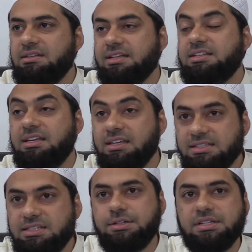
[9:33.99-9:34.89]
not taking it
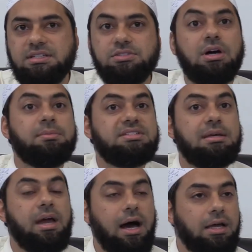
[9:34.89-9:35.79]
seriously, so I'm going to stay
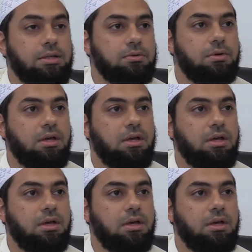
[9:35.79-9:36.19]
behind you.